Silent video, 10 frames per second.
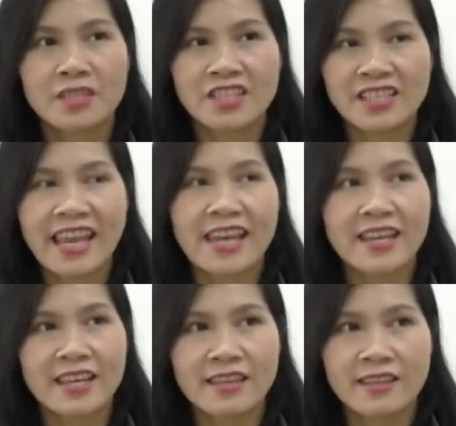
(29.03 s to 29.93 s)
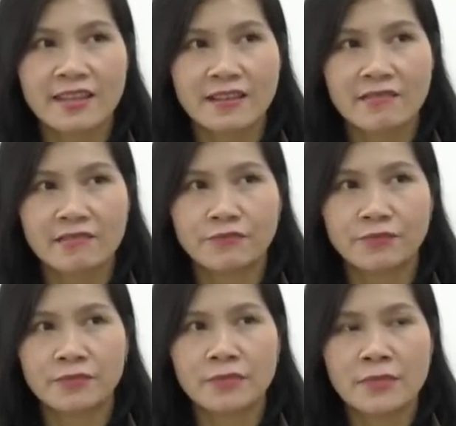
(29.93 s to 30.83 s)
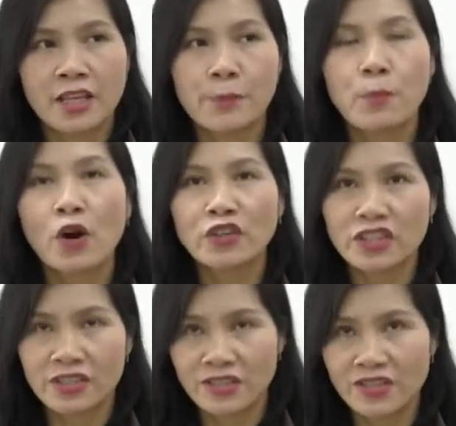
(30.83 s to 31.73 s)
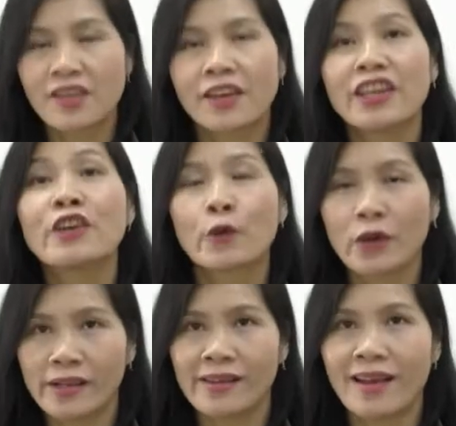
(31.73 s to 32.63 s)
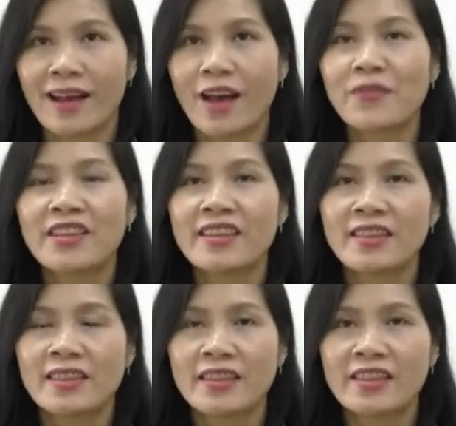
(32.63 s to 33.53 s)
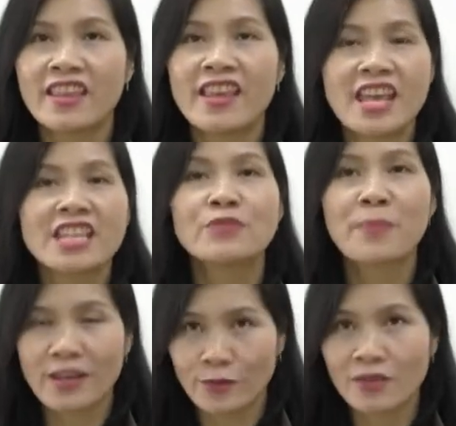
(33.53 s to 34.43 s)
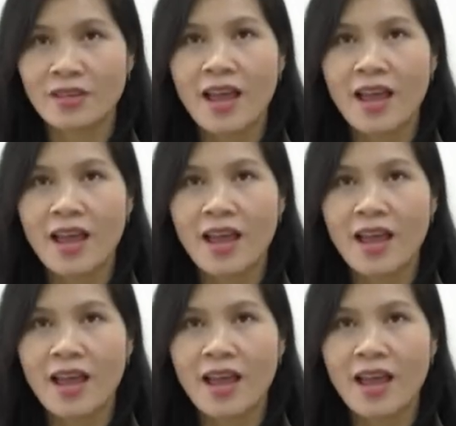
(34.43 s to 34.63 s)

scanning the importance degree of the email,